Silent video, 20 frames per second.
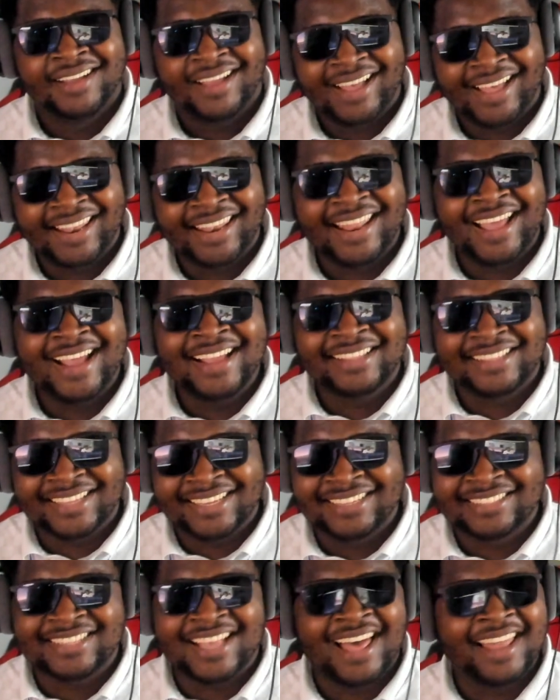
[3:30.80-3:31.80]
I like
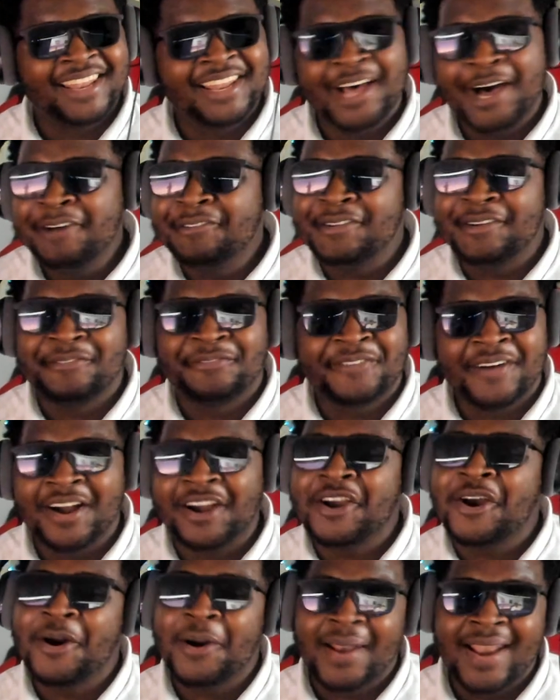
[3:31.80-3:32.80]
this. I love it.
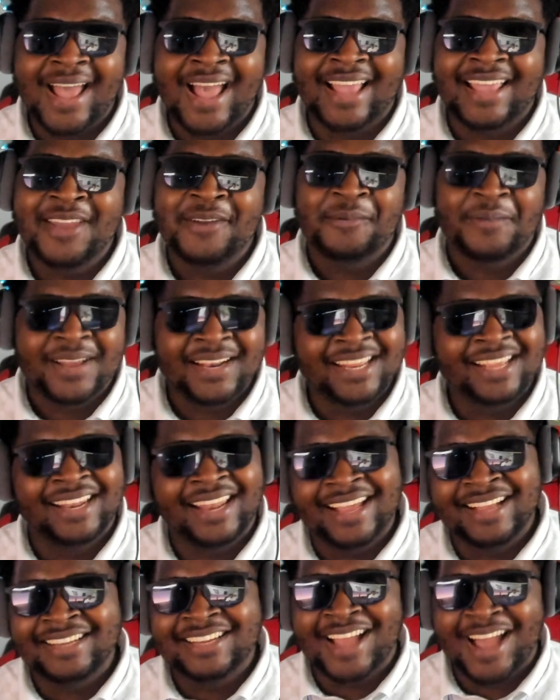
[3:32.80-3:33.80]
Fuck all that. He really
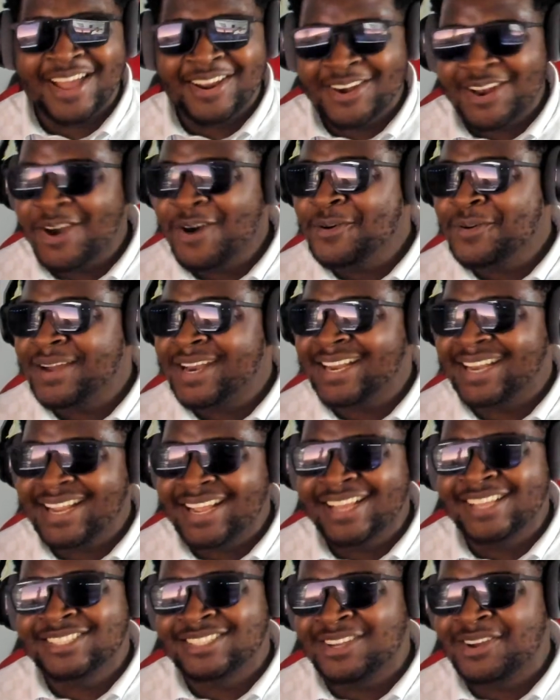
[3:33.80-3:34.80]
letting y'all know what it
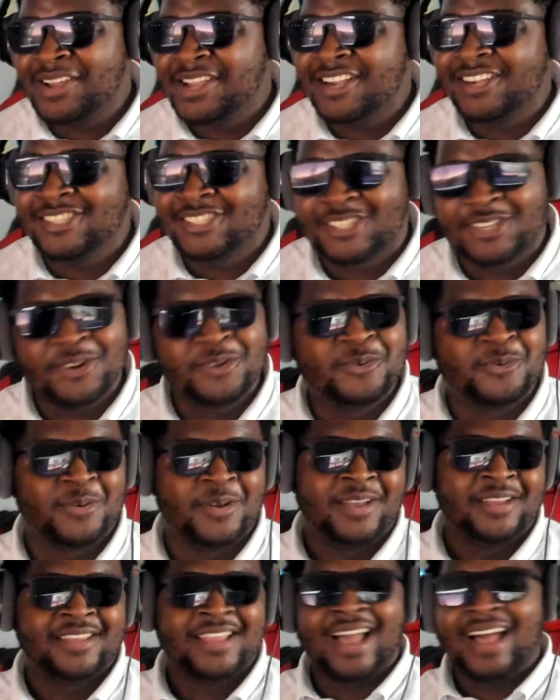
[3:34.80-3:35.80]
is on here, too.
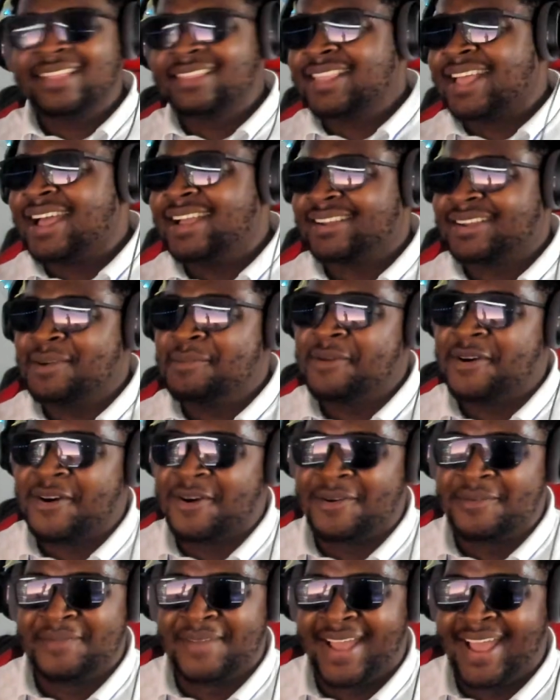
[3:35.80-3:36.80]
Y'all thought, come
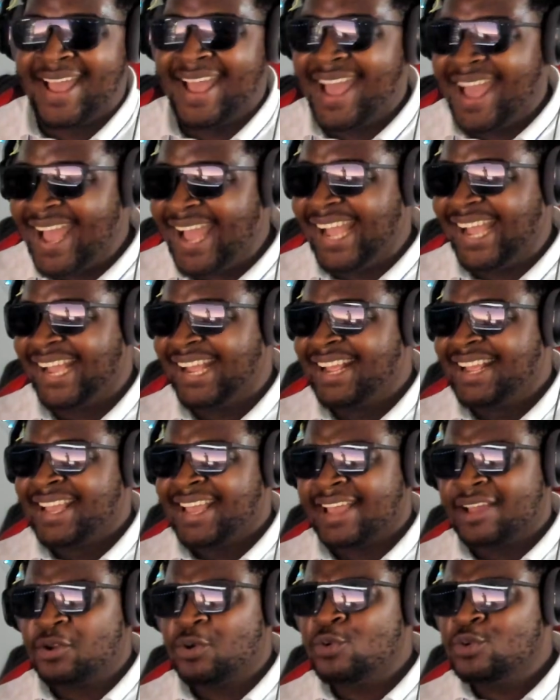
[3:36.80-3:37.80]
on, man.
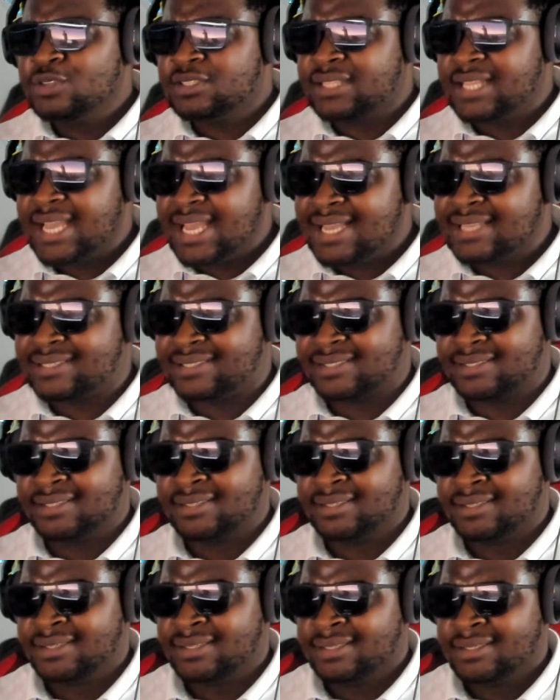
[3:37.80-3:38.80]
And who's this?
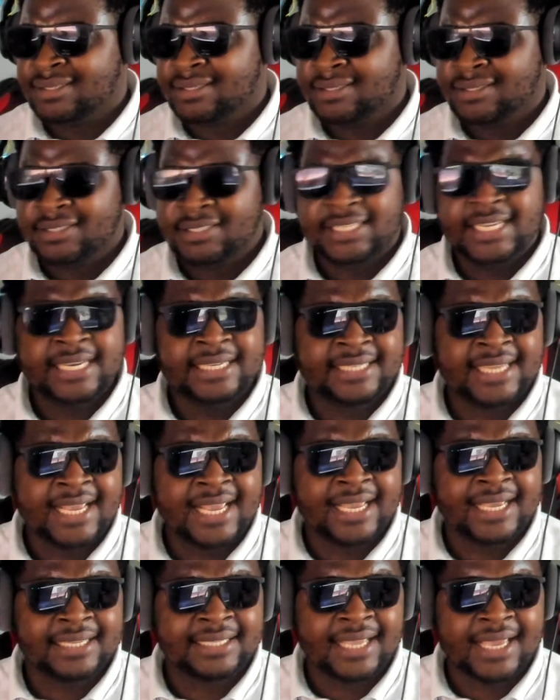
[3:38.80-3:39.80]
She
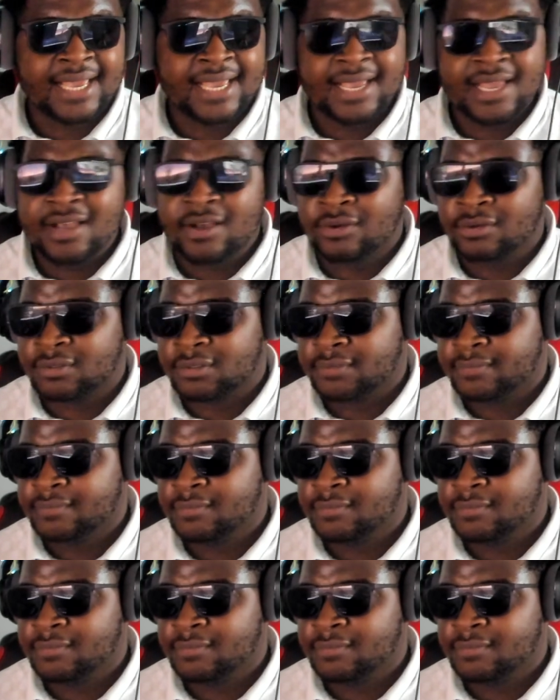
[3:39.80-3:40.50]
tig as hell.